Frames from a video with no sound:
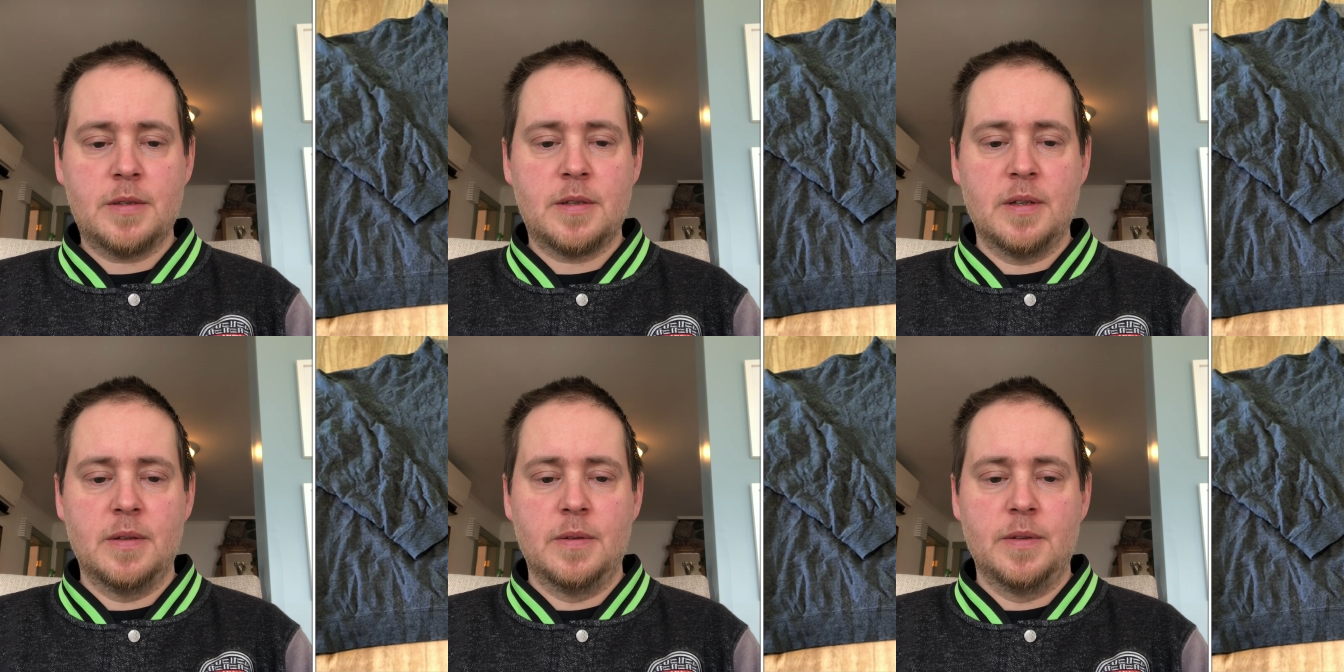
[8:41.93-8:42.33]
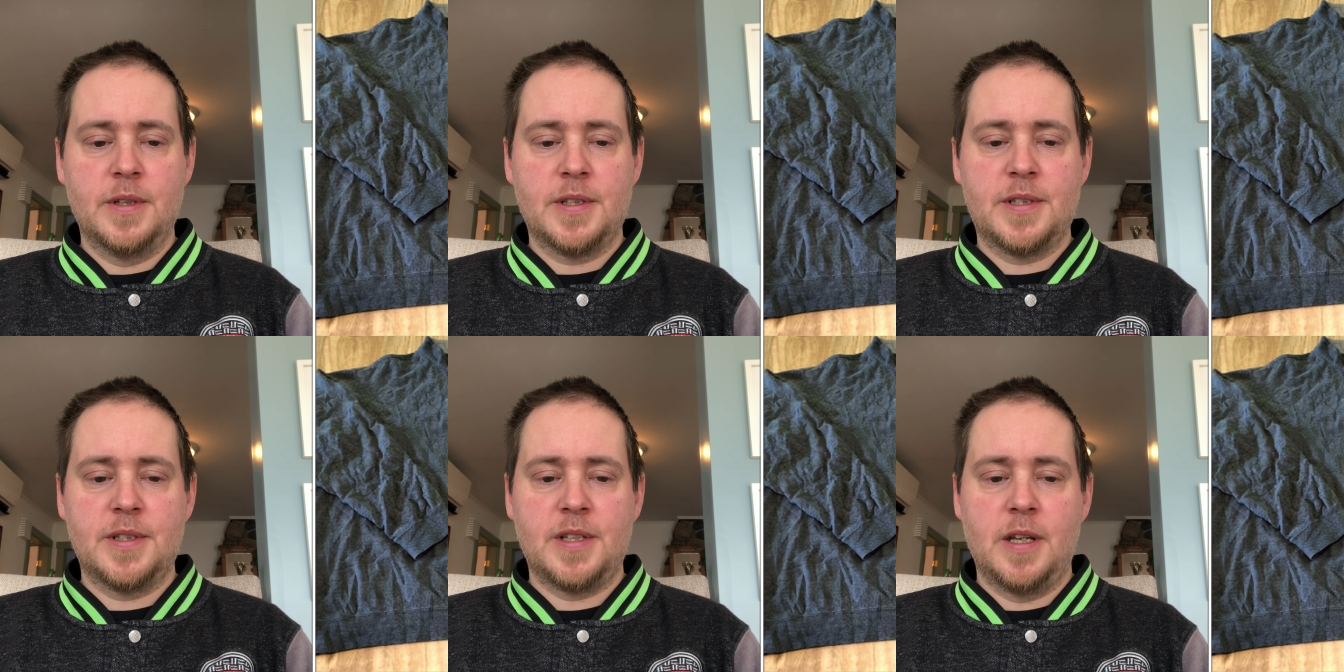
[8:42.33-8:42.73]
So
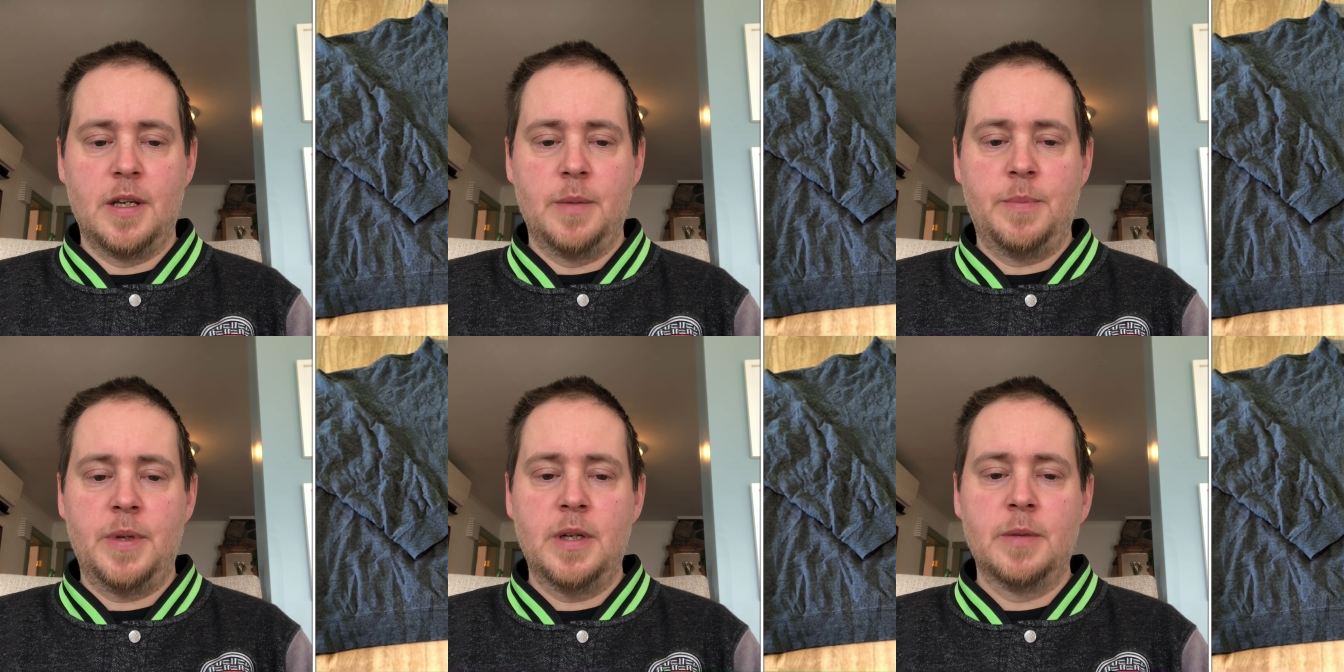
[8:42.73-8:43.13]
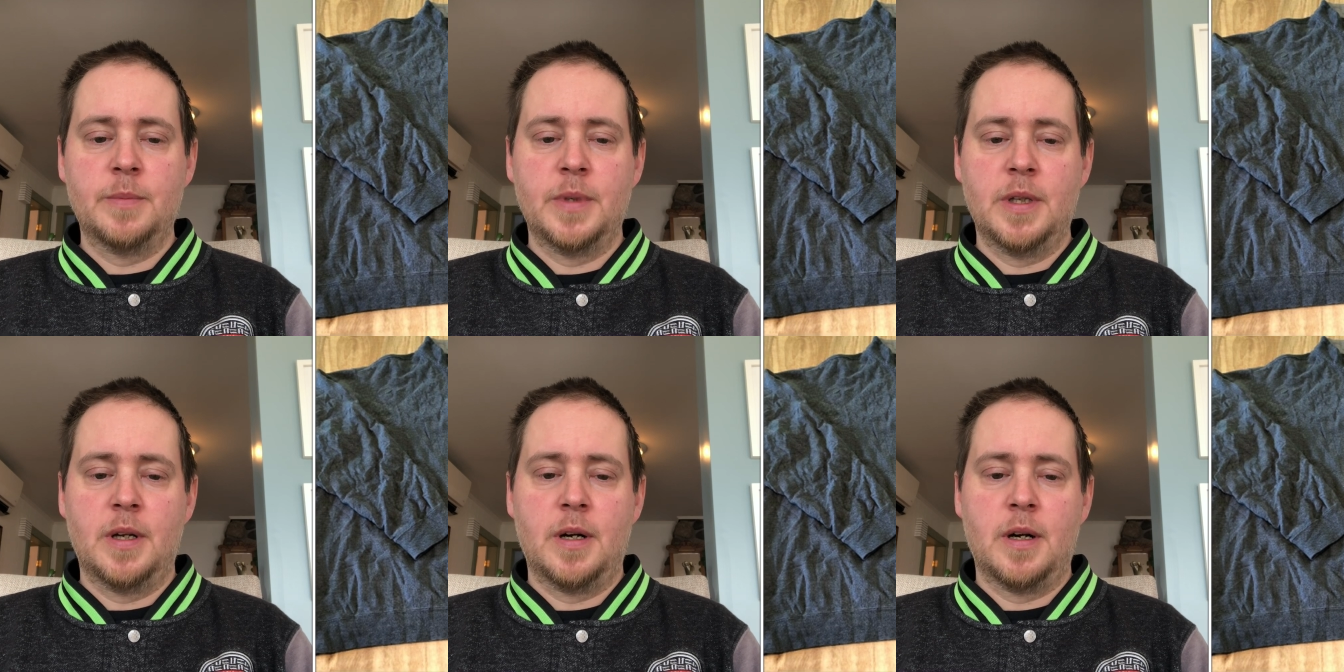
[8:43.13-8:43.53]
this is a Peter
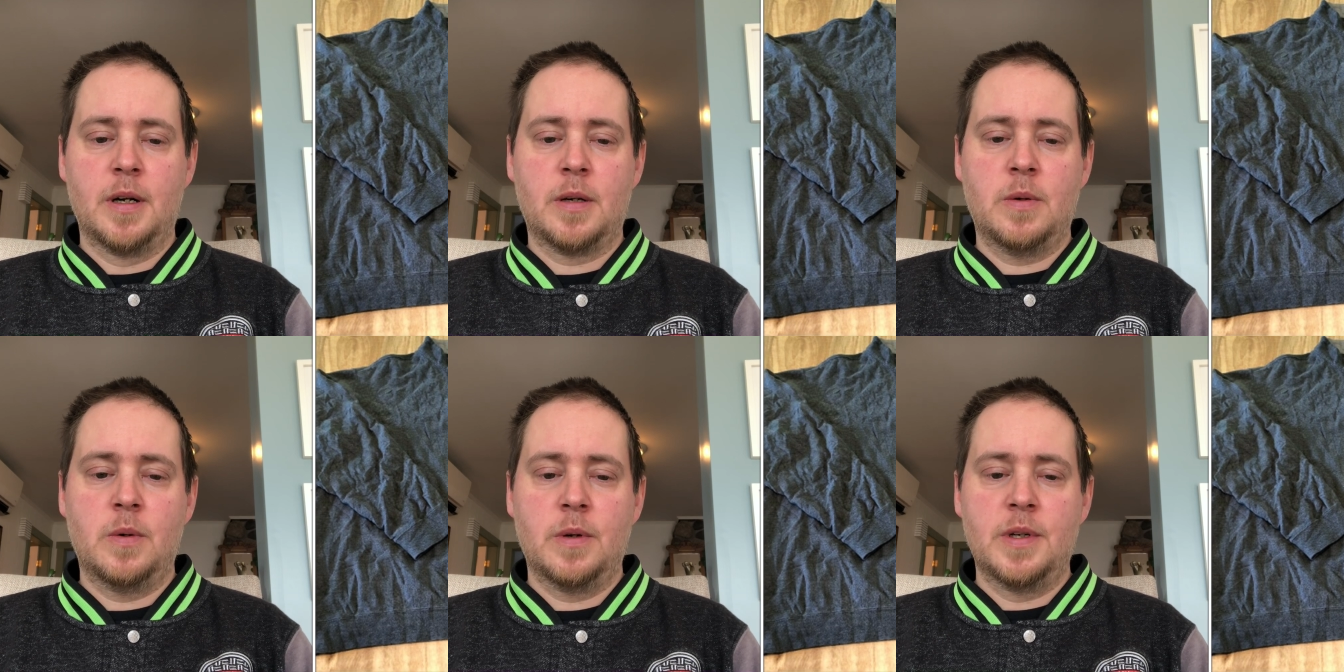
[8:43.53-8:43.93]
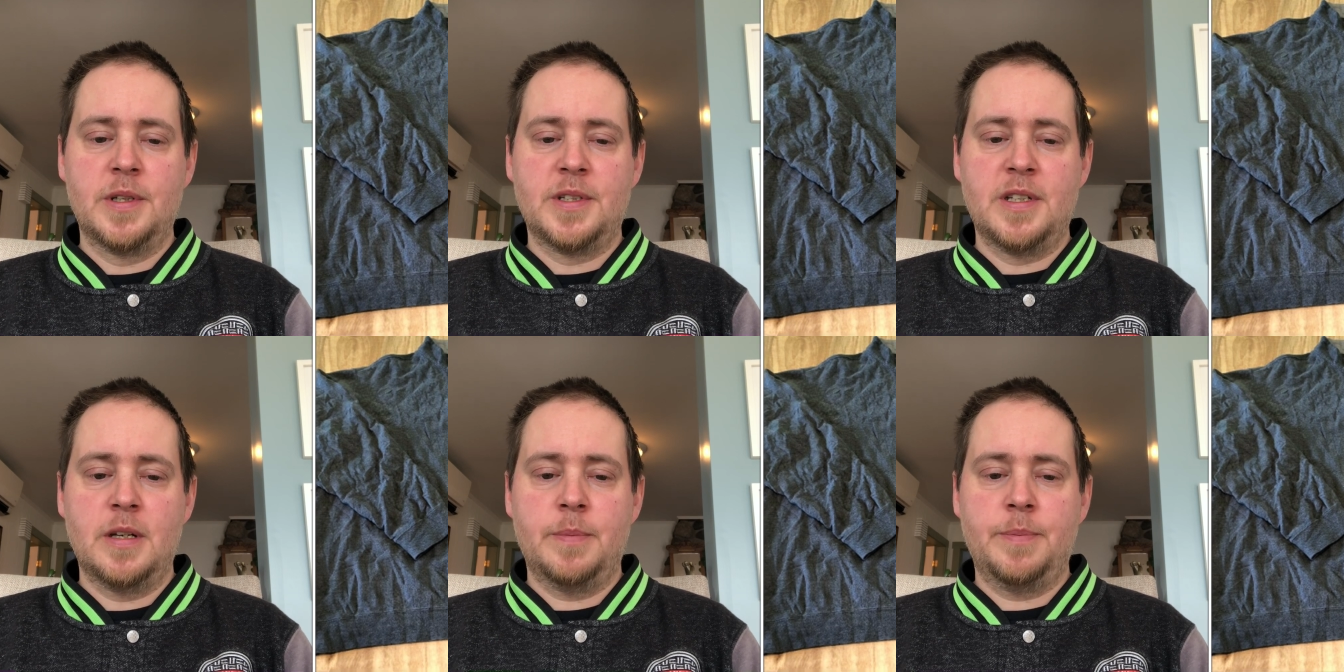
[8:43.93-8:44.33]
Millar quarter
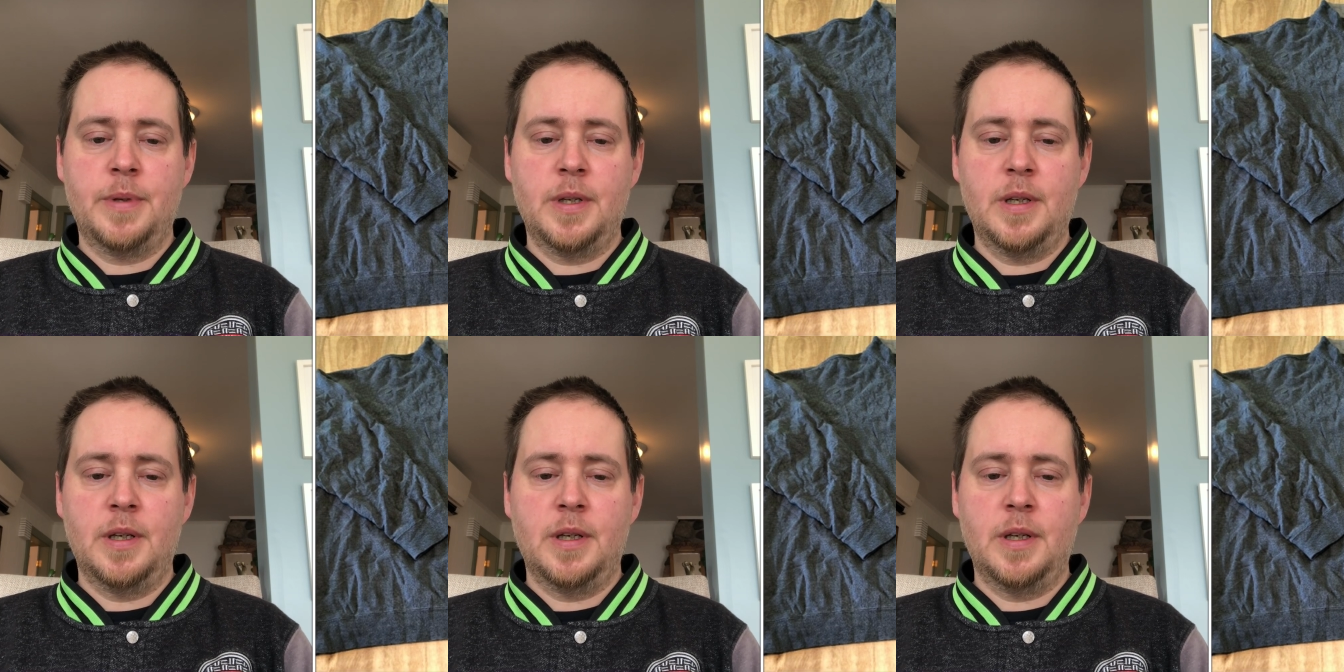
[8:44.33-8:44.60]
zip